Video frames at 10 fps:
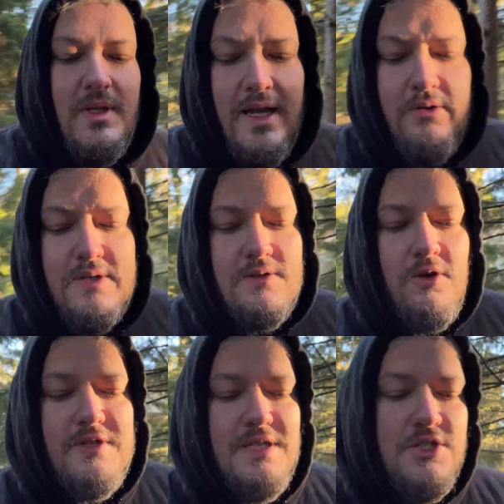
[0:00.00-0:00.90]
Now, this
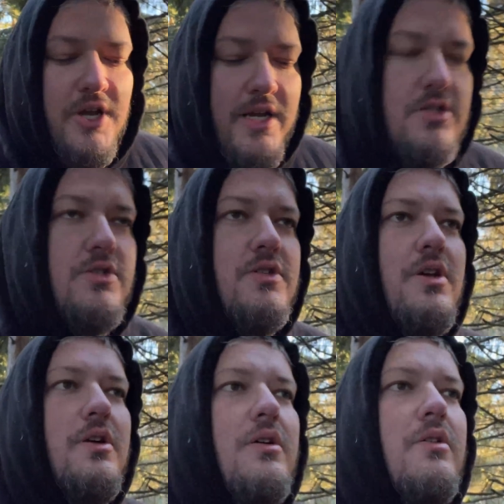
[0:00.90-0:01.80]
obviously changed
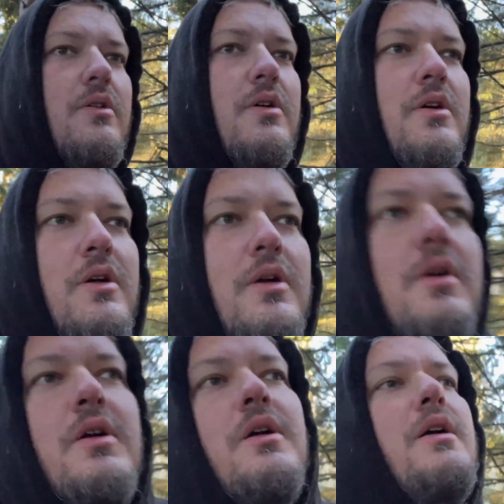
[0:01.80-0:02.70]

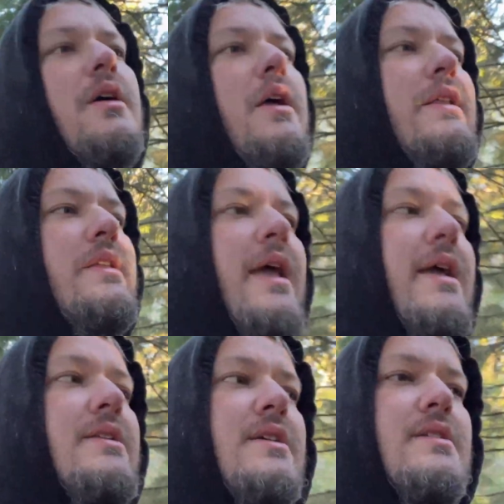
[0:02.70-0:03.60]
in the
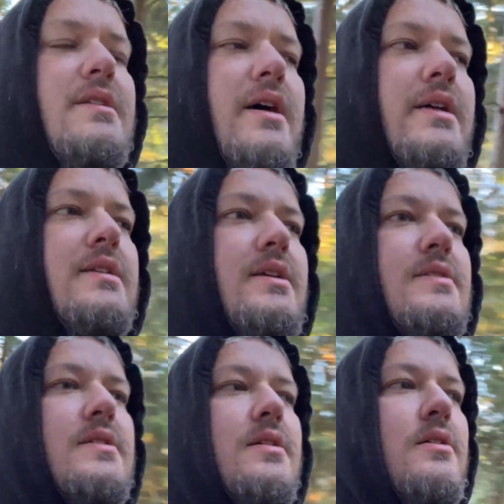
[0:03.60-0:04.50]
80s and the
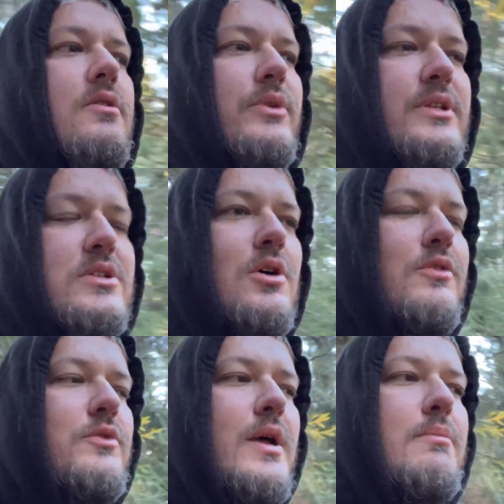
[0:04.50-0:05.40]
90s with the
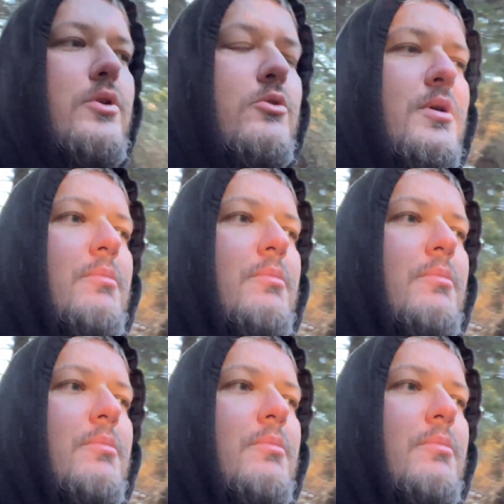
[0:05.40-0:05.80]
software boom.